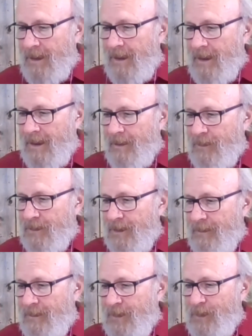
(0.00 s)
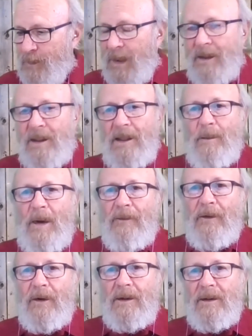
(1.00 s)
It was a big team
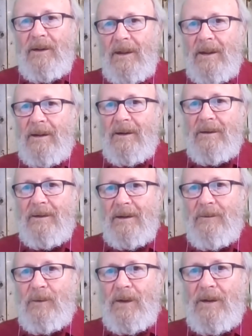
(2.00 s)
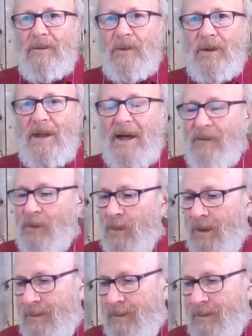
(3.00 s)
effort with everyone